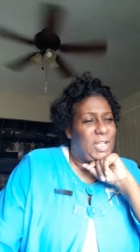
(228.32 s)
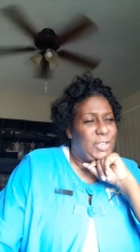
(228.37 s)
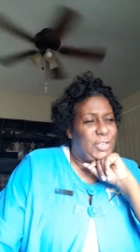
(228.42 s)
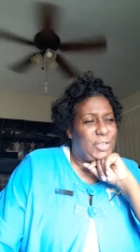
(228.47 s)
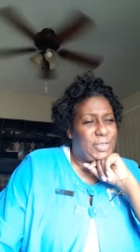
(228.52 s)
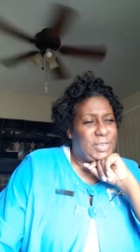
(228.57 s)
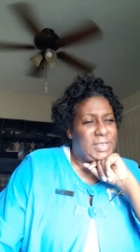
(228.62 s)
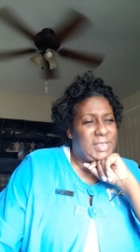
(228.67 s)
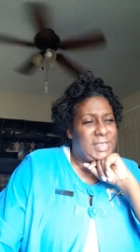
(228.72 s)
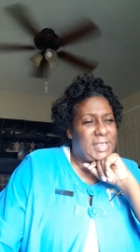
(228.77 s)

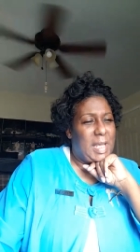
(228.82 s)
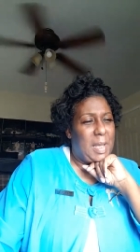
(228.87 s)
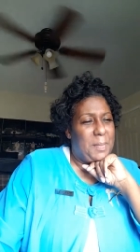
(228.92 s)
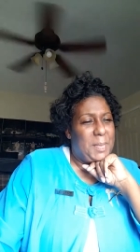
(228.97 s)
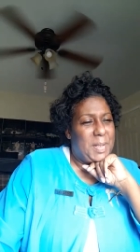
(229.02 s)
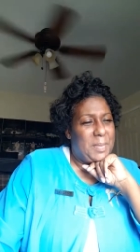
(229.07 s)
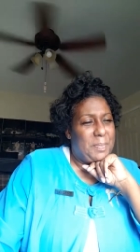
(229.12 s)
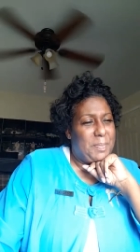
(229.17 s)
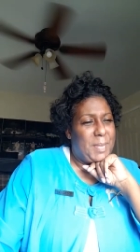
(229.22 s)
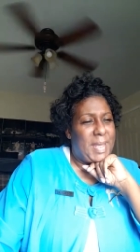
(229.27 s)
To some,
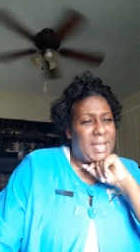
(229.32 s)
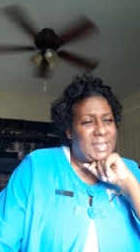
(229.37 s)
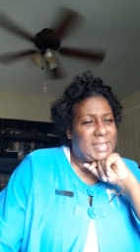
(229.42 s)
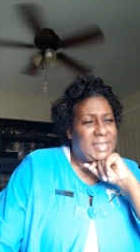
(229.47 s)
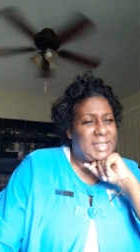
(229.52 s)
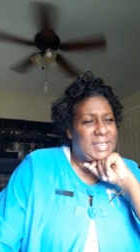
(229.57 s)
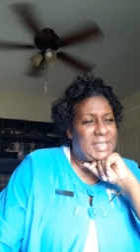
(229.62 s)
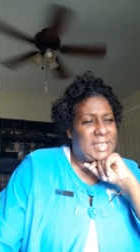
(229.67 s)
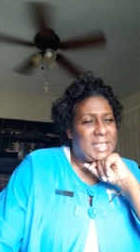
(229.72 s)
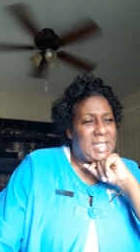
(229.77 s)
it may
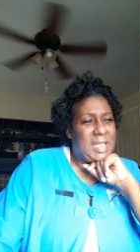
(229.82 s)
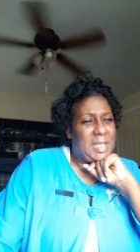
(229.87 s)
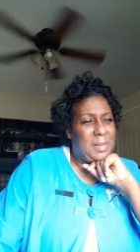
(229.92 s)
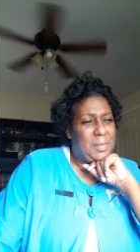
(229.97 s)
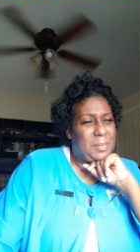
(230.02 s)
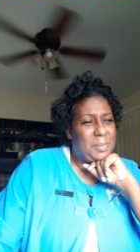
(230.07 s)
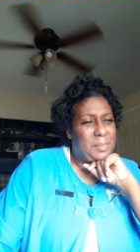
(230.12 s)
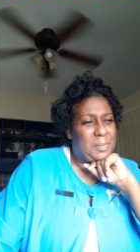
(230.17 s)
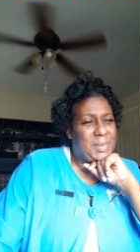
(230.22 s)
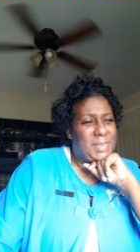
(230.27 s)

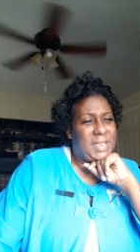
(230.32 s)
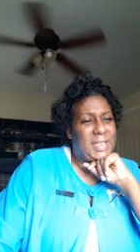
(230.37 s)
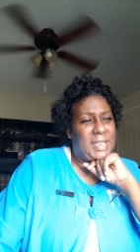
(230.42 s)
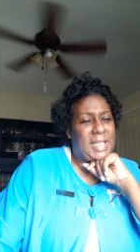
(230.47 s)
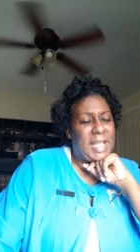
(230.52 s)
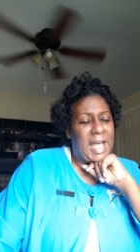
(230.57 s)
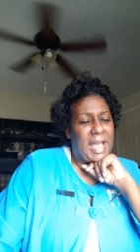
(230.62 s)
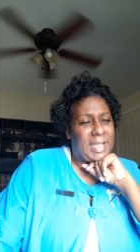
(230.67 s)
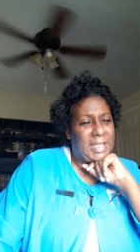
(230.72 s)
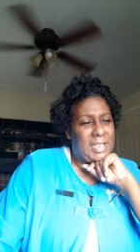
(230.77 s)
seem
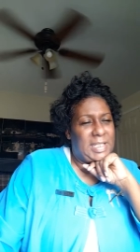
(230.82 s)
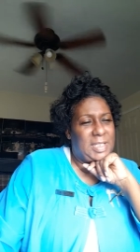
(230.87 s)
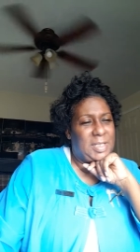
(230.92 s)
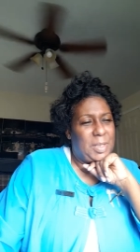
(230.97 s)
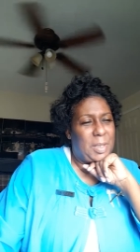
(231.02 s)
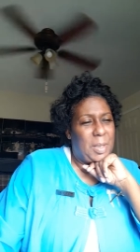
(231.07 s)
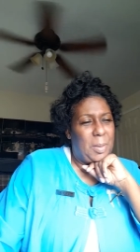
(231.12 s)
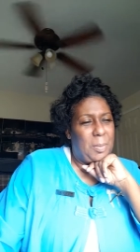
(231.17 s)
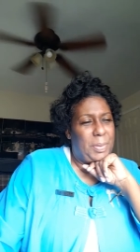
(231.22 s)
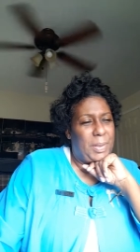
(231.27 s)
light,
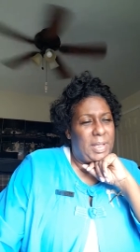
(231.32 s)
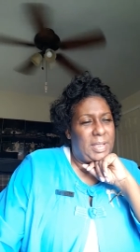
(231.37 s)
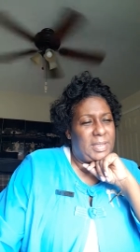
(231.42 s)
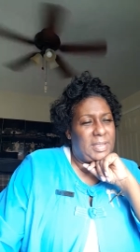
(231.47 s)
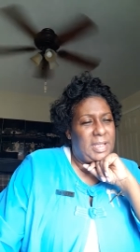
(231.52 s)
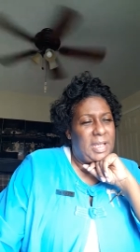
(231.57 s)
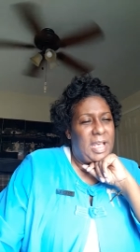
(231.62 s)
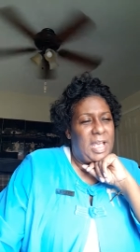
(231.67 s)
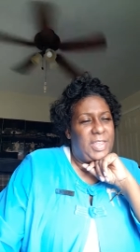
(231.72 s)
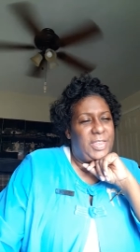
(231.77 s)
but
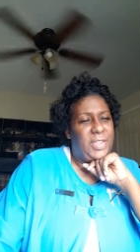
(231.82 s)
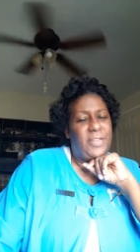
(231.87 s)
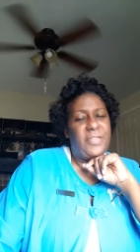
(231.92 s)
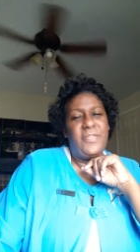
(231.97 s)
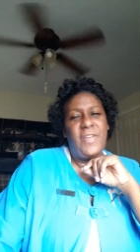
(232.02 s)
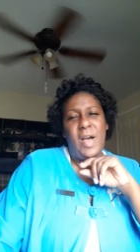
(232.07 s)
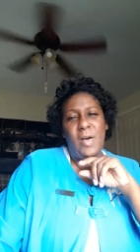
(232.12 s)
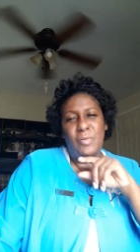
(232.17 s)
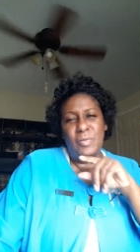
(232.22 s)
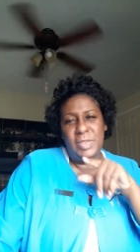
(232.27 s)
the
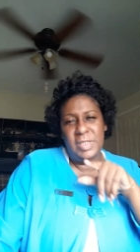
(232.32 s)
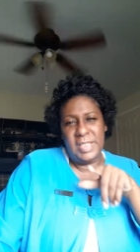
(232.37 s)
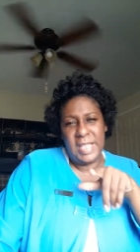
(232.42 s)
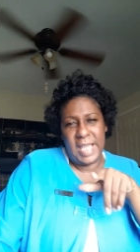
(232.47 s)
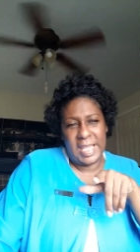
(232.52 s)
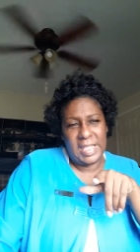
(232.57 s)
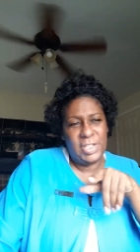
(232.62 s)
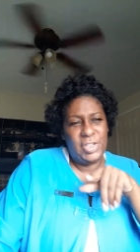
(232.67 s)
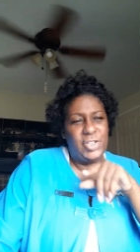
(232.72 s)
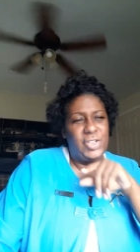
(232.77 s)

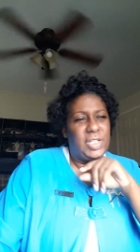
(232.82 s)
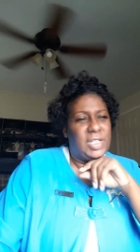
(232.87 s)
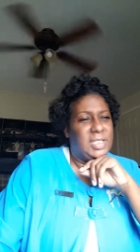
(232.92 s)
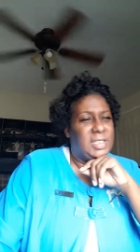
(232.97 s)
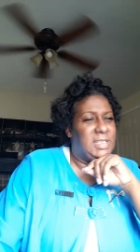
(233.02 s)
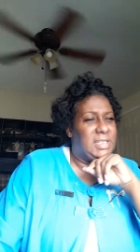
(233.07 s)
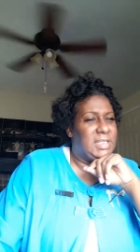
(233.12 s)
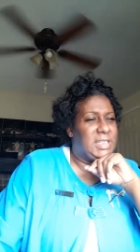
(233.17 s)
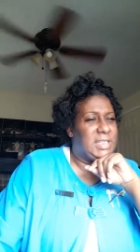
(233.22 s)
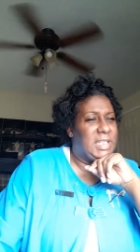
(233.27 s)

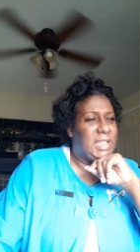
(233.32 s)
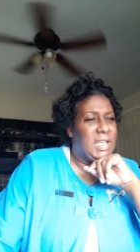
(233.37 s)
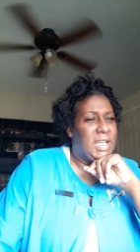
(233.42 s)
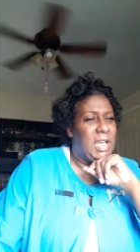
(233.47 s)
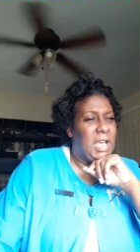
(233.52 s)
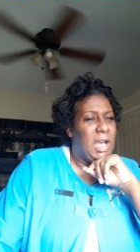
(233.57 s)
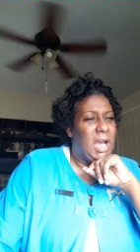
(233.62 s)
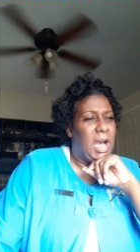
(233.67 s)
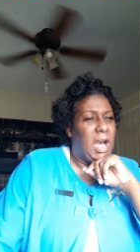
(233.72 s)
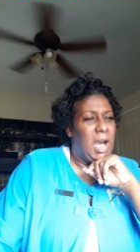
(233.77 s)
foundations
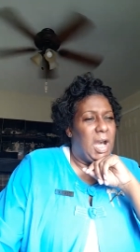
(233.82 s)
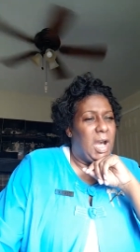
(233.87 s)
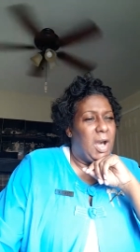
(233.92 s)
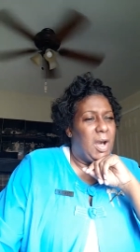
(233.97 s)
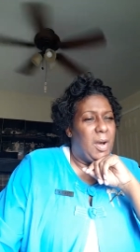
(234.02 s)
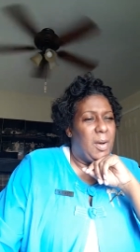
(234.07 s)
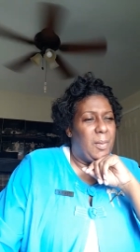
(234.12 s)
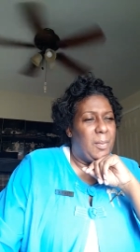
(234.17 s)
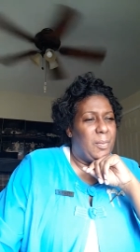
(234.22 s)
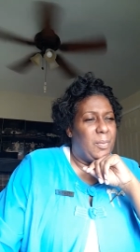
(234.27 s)

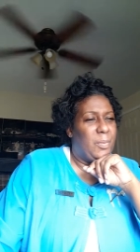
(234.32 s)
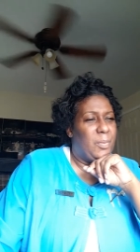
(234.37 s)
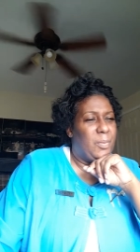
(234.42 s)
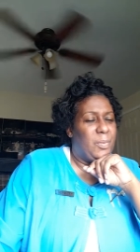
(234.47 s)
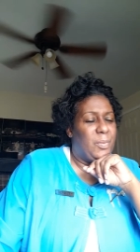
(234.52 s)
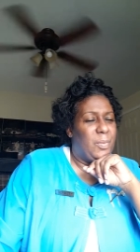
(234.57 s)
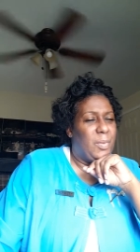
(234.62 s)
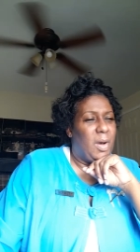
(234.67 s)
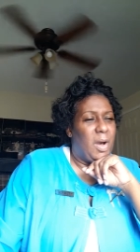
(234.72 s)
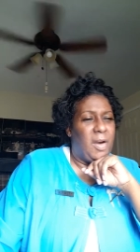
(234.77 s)
um,
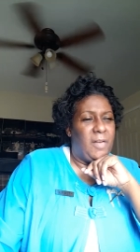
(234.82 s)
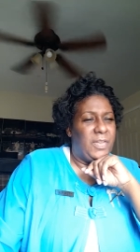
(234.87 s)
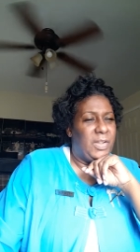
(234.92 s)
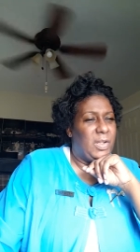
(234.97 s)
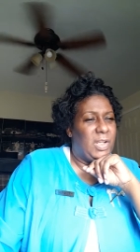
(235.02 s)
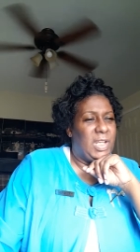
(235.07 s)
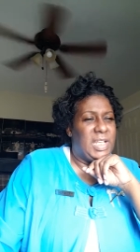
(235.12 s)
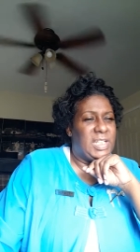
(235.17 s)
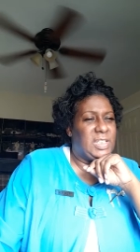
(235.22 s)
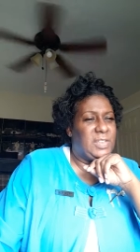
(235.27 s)
of
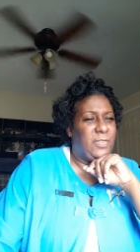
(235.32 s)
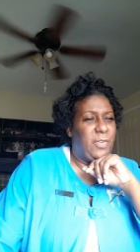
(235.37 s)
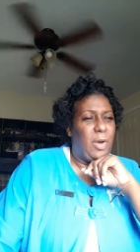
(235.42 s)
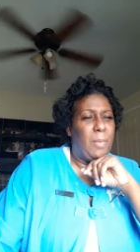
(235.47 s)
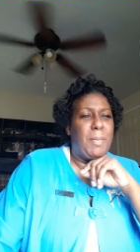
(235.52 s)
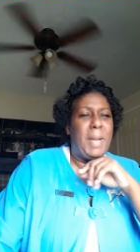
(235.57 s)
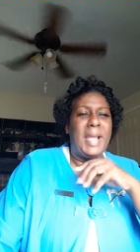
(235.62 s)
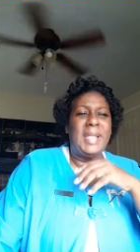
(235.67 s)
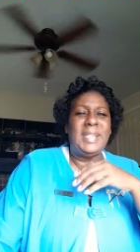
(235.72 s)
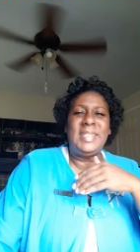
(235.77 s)
it is for
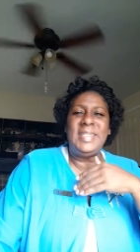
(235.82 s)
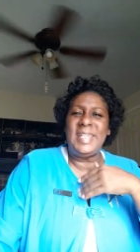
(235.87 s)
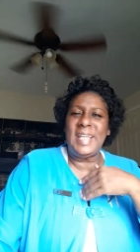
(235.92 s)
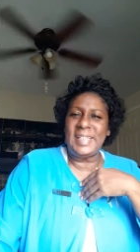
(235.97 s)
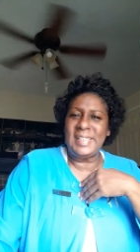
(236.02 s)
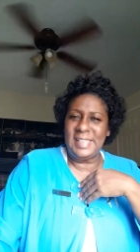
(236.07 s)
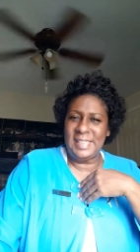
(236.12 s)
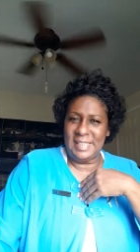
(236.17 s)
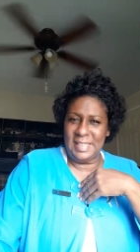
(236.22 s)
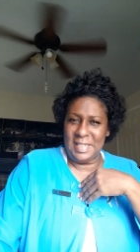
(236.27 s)
my
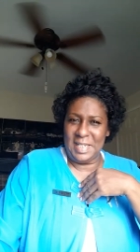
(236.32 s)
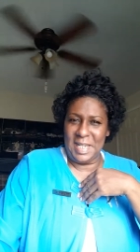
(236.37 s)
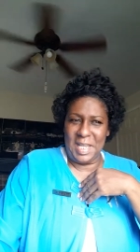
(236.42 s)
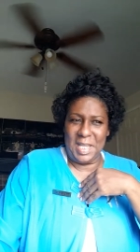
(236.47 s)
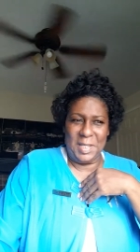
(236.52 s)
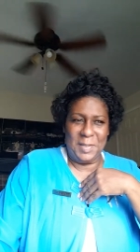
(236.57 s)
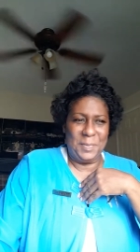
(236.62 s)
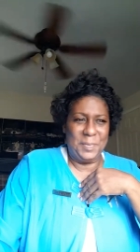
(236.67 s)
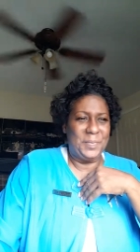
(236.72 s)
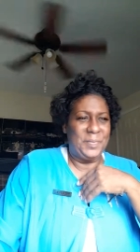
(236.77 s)

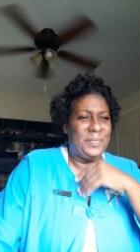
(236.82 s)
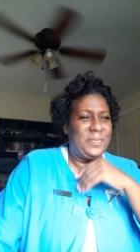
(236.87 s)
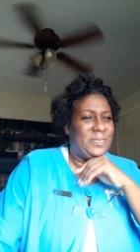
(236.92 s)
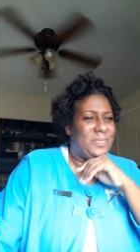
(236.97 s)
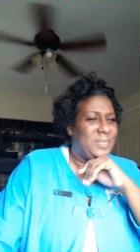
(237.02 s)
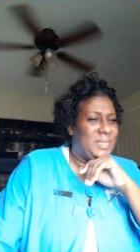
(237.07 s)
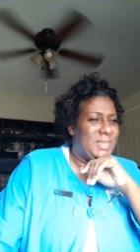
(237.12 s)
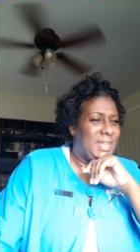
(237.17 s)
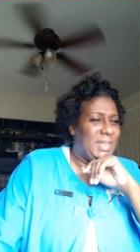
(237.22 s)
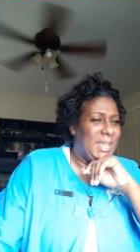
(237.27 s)
destiny.
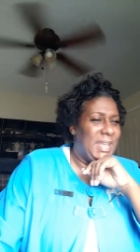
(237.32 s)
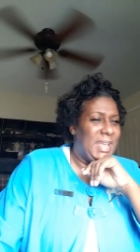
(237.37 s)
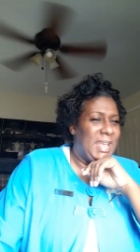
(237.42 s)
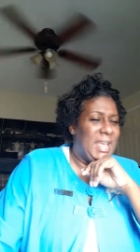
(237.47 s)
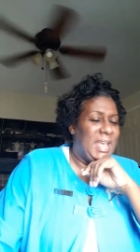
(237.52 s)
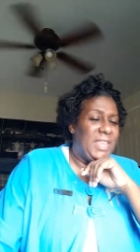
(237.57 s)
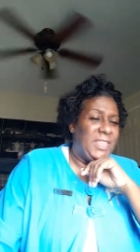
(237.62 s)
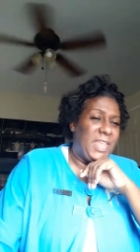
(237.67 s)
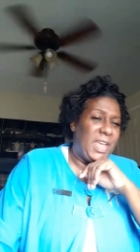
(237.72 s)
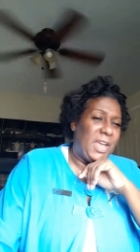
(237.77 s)

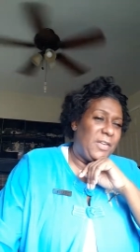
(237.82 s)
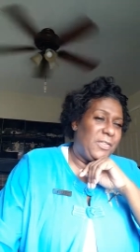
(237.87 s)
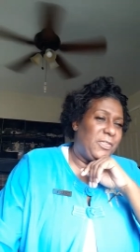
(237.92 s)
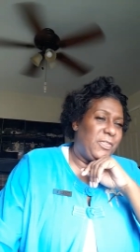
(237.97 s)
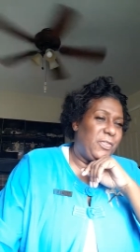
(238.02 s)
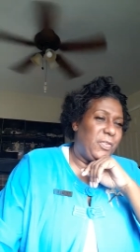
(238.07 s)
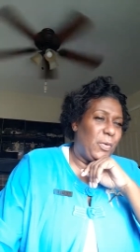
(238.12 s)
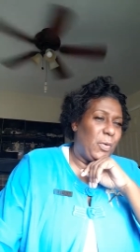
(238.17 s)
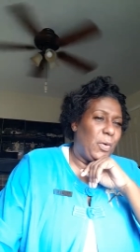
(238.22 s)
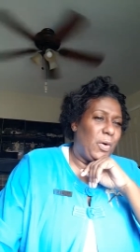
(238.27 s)

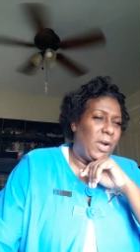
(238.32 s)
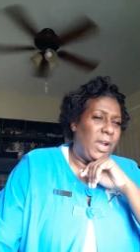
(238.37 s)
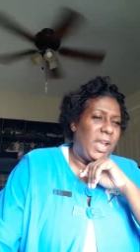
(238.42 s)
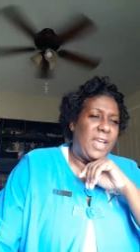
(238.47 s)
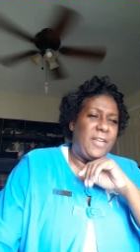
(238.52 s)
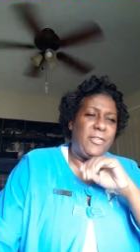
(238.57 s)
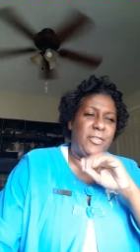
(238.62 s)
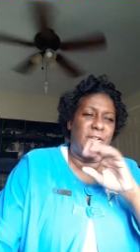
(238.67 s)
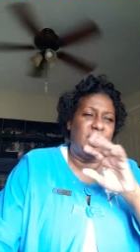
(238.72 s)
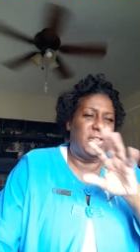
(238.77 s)
Therefore,
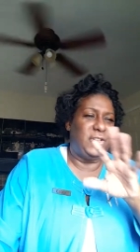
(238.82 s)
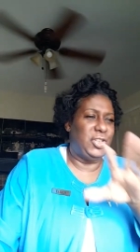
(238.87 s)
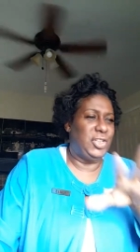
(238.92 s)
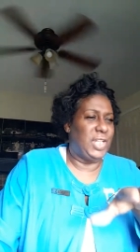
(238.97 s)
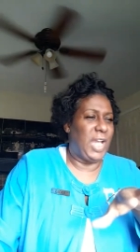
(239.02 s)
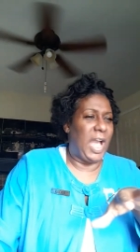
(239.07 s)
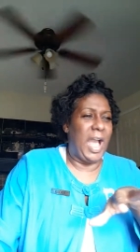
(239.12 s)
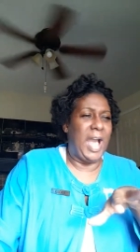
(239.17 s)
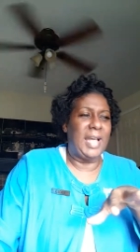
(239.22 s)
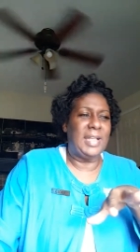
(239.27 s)
every
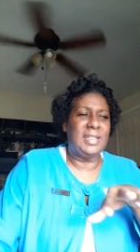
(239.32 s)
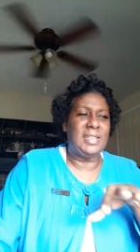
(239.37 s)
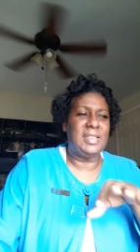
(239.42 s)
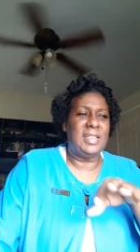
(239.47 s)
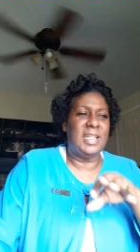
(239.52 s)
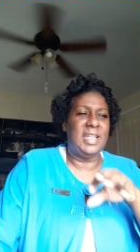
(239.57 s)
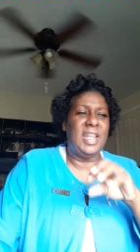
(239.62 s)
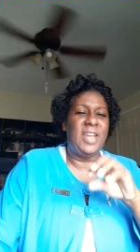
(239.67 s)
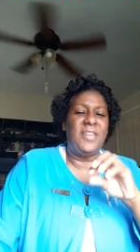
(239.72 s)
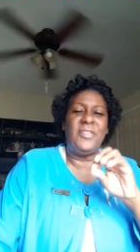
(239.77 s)
jot
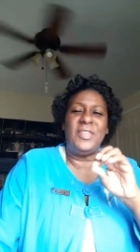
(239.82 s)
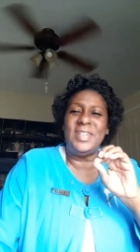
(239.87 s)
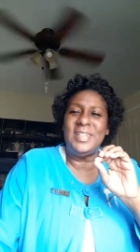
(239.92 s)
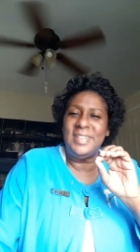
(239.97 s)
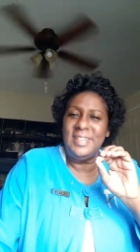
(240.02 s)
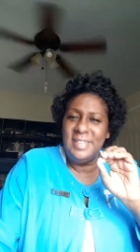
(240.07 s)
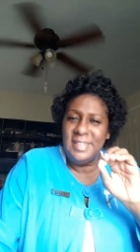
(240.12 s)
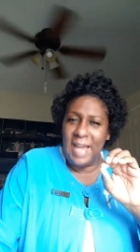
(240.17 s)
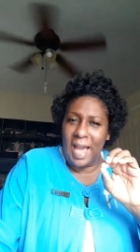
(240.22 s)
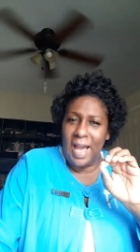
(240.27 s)
and every
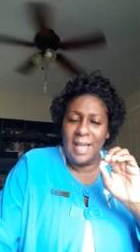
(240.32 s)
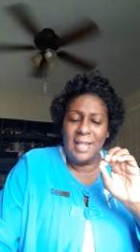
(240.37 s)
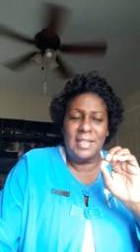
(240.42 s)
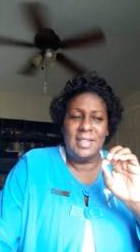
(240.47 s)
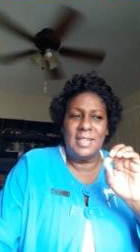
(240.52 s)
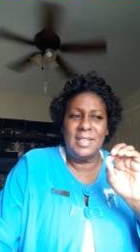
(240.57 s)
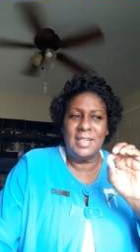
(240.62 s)
dot